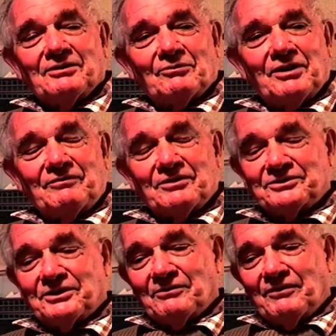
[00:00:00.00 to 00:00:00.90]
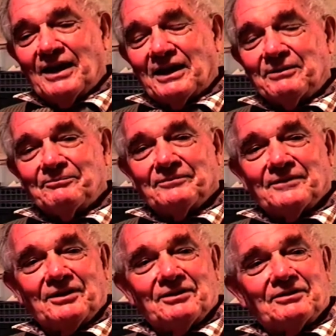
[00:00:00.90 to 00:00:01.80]
Reefton's in a valley,
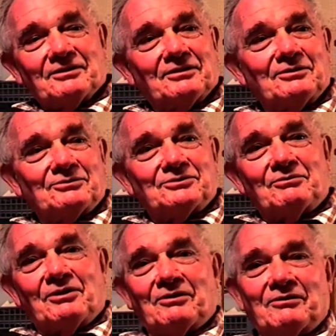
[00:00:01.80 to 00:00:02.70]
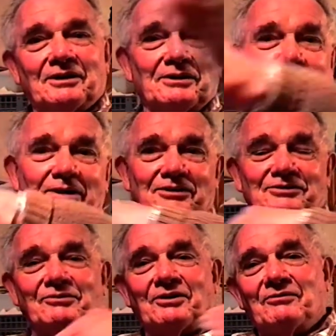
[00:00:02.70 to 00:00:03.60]
and the hills are right around, the
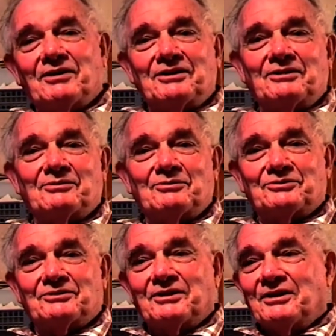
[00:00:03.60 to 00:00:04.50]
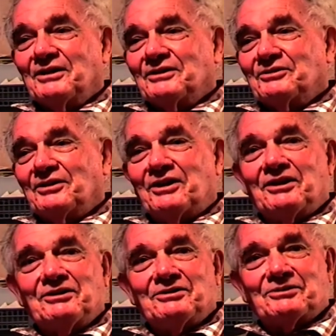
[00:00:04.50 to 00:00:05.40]
mountains are right around, and of course the thunder
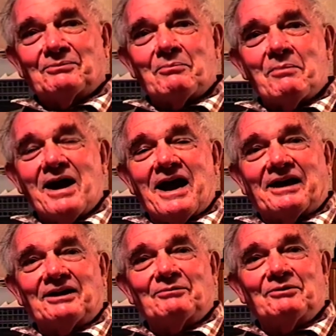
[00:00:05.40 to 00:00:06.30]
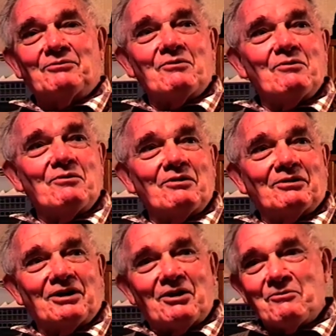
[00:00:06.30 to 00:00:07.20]
used to bark, and it would
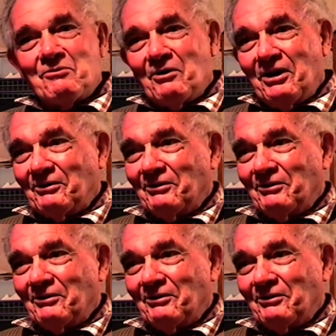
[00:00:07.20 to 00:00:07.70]
go right